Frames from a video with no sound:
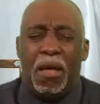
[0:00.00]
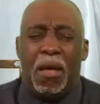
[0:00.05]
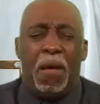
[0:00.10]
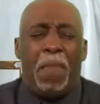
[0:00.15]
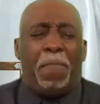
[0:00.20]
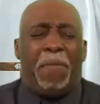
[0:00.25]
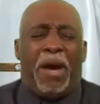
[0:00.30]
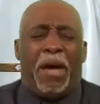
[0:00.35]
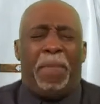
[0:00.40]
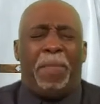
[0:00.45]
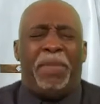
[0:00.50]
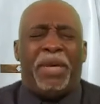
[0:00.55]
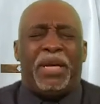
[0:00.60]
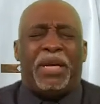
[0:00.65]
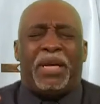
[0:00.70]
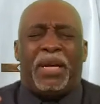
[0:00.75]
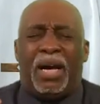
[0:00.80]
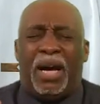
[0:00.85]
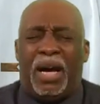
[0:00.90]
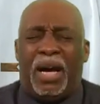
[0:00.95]
But
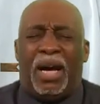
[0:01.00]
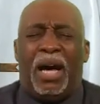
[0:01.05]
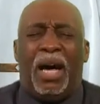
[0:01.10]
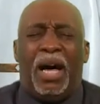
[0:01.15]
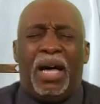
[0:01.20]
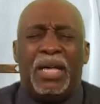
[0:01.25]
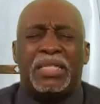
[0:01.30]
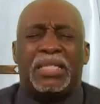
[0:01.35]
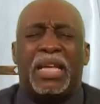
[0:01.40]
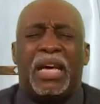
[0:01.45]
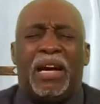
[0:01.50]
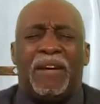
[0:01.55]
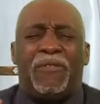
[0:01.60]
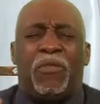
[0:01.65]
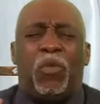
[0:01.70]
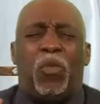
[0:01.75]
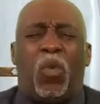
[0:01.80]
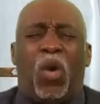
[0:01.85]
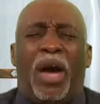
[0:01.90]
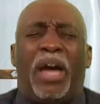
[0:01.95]
because of
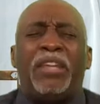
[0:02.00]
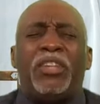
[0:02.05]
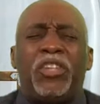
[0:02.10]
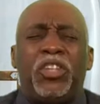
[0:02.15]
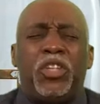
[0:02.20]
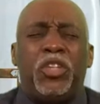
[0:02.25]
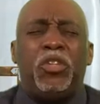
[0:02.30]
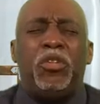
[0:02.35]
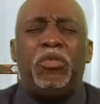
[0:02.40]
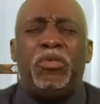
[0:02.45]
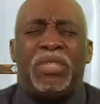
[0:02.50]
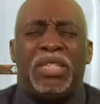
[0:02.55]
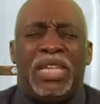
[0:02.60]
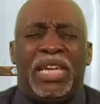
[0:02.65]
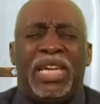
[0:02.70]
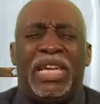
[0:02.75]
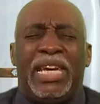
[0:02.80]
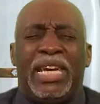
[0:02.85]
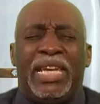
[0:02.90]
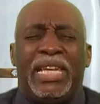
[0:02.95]
what you
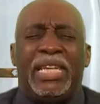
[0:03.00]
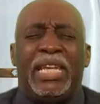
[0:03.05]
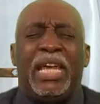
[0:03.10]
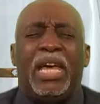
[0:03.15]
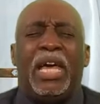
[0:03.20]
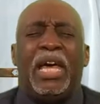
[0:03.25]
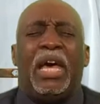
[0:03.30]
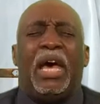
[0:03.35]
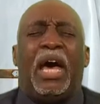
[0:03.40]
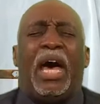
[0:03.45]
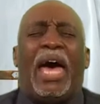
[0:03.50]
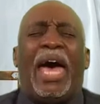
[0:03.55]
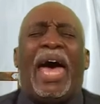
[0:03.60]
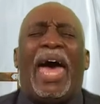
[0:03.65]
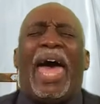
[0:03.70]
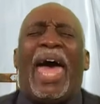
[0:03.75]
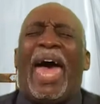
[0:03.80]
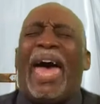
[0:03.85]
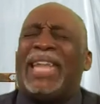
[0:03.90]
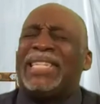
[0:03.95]
did
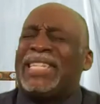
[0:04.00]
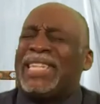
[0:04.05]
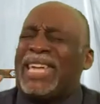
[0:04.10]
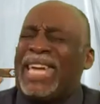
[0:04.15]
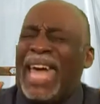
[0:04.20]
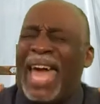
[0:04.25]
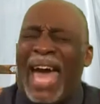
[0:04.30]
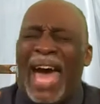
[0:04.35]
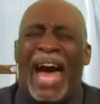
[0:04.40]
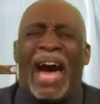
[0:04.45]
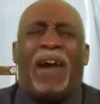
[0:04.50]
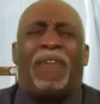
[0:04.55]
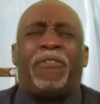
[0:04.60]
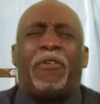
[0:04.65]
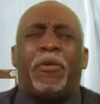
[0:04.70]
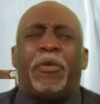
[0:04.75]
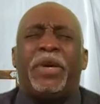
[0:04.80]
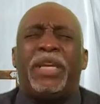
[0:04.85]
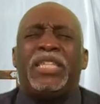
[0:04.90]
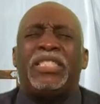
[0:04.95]
at
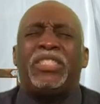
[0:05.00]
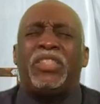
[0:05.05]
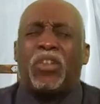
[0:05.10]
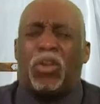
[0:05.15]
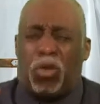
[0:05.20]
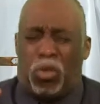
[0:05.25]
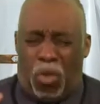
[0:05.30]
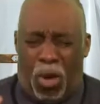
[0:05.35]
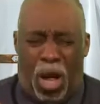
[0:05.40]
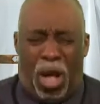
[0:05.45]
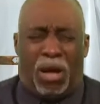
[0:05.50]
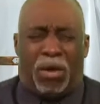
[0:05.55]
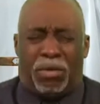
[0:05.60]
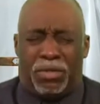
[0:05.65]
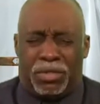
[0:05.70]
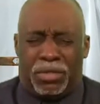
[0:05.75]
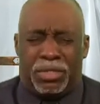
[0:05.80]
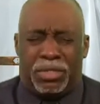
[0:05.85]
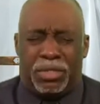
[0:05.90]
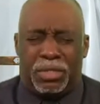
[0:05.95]
Calvary's
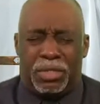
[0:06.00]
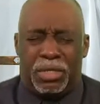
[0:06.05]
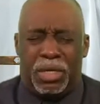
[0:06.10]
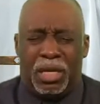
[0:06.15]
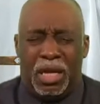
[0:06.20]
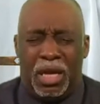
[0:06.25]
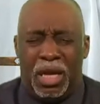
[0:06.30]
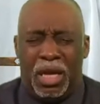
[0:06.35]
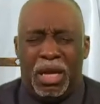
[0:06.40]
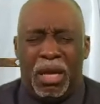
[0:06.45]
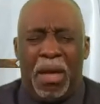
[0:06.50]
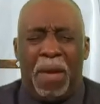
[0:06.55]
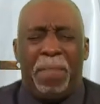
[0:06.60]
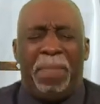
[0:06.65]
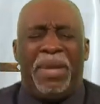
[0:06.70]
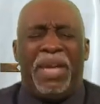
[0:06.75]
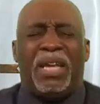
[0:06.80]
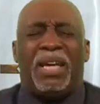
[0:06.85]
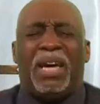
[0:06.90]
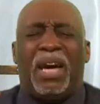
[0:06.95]
cross,
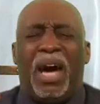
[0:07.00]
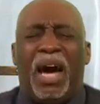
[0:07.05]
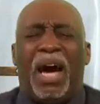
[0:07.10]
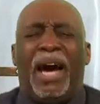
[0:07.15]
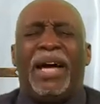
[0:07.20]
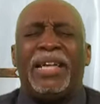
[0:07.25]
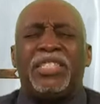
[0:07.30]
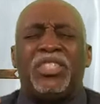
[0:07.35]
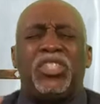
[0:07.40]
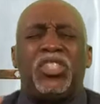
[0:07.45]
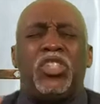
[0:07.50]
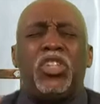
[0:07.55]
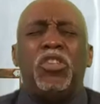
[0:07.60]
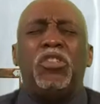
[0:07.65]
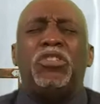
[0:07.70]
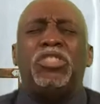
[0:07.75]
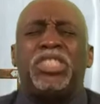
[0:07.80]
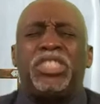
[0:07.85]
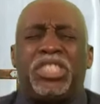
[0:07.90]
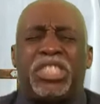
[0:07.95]
because you
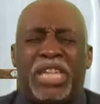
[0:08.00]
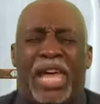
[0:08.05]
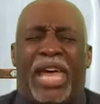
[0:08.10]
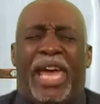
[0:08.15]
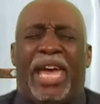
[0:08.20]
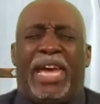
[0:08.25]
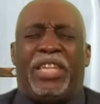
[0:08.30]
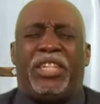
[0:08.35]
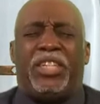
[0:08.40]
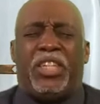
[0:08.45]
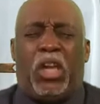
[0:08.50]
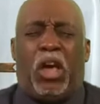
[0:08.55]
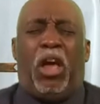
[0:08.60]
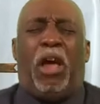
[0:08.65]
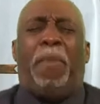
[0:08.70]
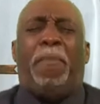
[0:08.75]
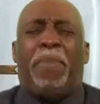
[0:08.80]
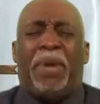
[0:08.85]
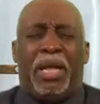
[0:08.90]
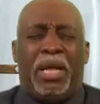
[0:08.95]
shed
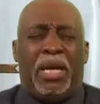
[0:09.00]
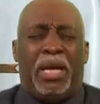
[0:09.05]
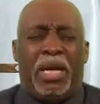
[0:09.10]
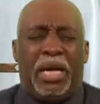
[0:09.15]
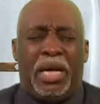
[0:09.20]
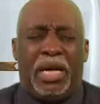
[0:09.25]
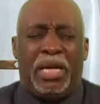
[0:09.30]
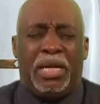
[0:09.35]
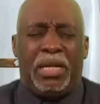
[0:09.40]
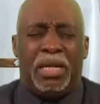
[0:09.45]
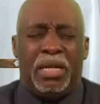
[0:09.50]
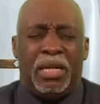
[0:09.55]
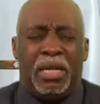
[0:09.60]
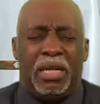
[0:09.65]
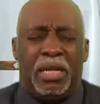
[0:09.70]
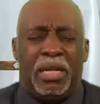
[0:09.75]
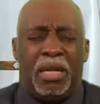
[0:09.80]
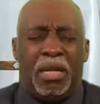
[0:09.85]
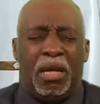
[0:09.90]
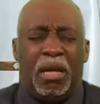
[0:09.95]
your blood
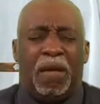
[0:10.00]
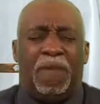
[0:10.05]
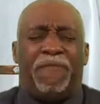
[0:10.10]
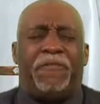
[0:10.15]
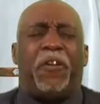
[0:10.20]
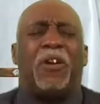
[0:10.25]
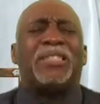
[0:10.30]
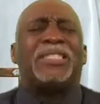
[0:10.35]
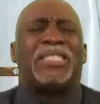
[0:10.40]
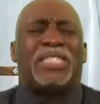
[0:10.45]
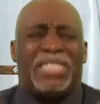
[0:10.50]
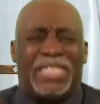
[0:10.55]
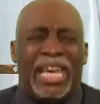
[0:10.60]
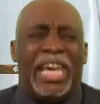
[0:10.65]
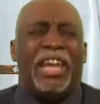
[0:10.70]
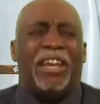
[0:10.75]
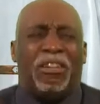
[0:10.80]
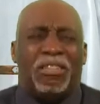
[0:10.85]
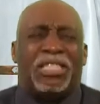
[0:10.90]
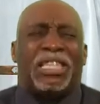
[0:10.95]
for
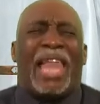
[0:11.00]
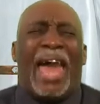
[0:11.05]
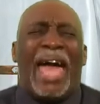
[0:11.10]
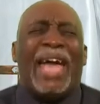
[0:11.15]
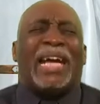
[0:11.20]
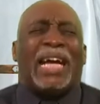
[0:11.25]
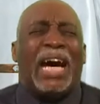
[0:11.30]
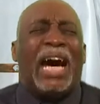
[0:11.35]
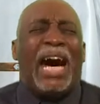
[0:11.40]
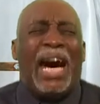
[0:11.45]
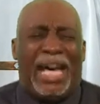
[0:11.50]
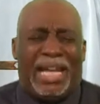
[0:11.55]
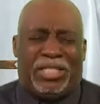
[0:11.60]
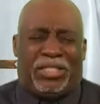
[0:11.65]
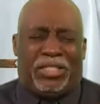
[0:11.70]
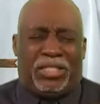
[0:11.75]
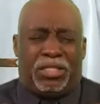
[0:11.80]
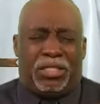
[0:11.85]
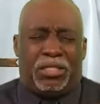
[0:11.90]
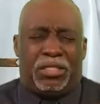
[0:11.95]
sinners like
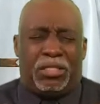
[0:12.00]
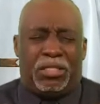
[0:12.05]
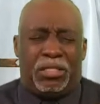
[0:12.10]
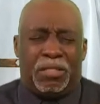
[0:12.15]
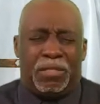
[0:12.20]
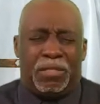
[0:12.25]
us,